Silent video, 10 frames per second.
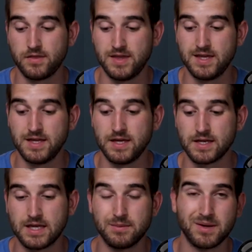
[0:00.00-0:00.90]

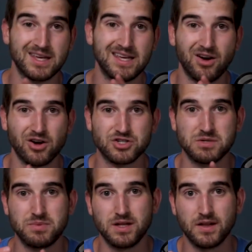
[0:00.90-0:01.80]
The gimmicky
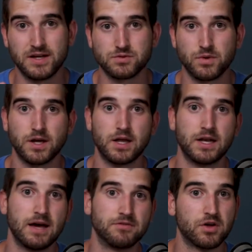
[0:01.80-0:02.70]
RGB lights where it
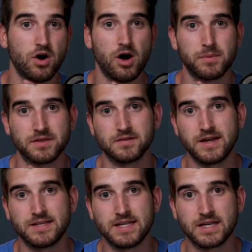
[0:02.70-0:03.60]
can have the cop and the
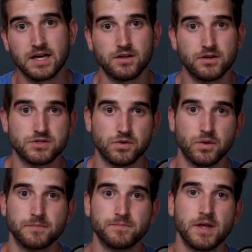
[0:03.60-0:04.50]
lightning colors
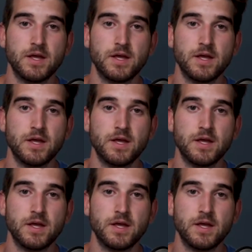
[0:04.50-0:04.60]
or